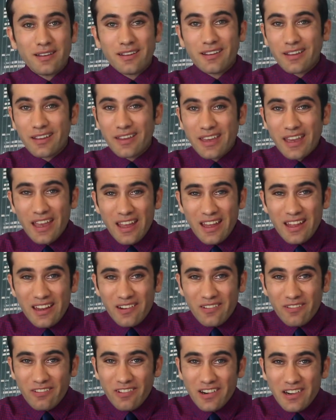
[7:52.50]

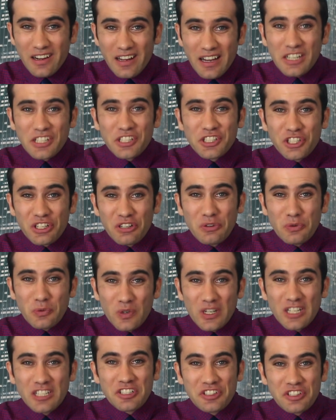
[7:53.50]
Again, we're not sure
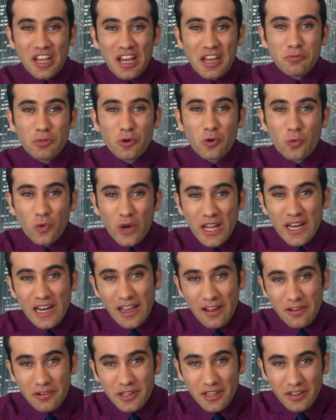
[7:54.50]
which side will win
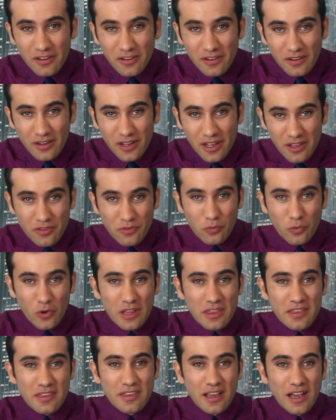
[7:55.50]
out here, as
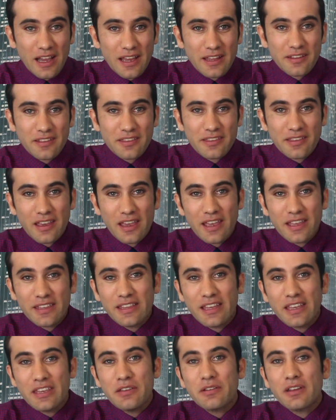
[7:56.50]
one side is
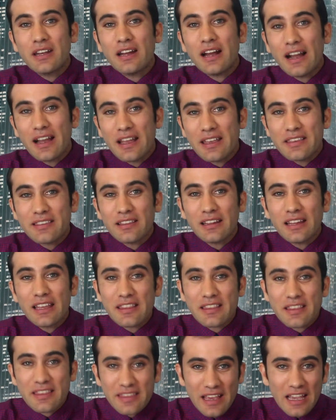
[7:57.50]
saying that you can
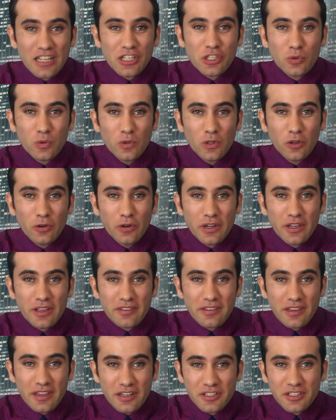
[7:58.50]
isolate sexual
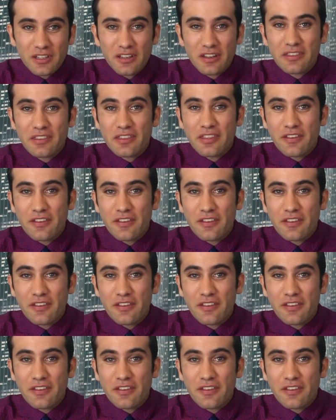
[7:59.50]
orientation as